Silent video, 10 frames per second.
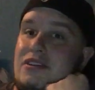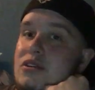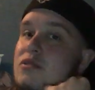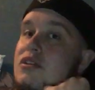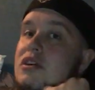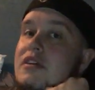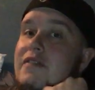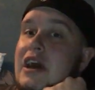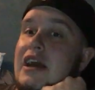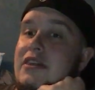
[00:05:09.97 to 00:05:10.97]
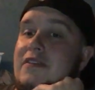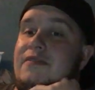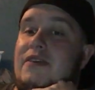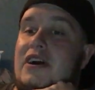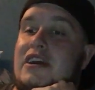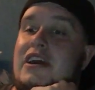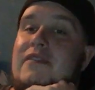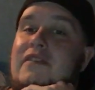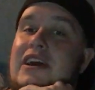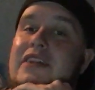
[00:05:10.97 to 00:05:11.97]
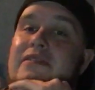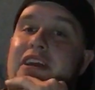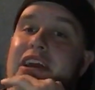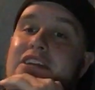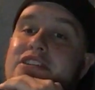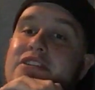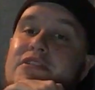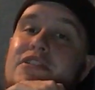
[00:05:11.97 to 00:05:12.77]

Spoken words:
You could have had the fucking Red Ranger,